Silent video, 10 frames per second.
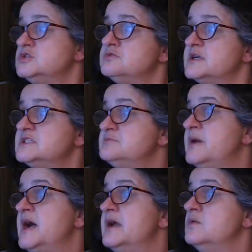directed
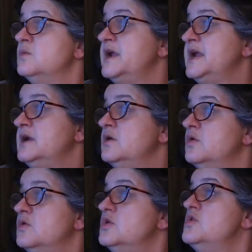by Wayne
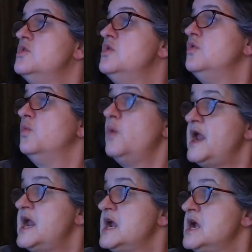
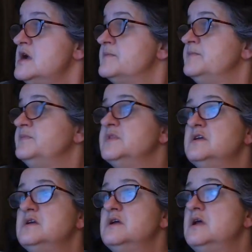Wang,
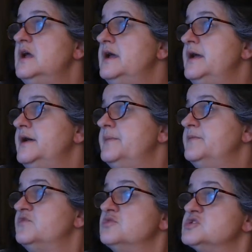
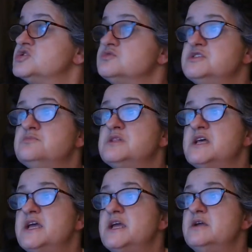um, from a
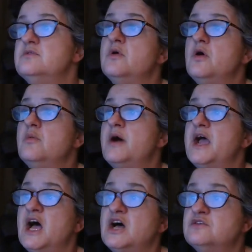screenplay
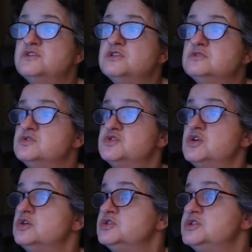by Alvin
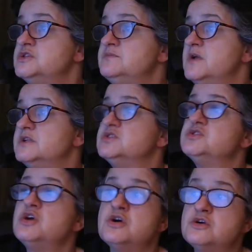Sargent, and
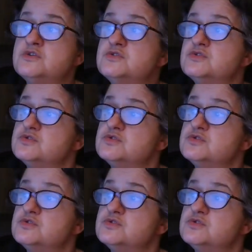stars